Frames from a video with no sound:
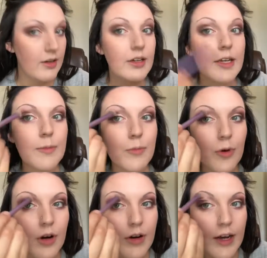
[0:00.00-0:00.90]
get
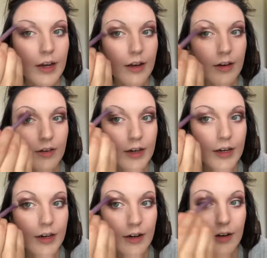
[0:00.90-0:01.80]
more like right
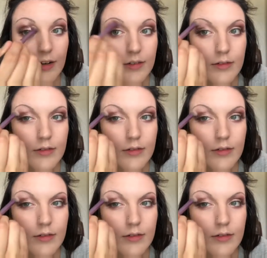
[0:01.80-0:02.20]
here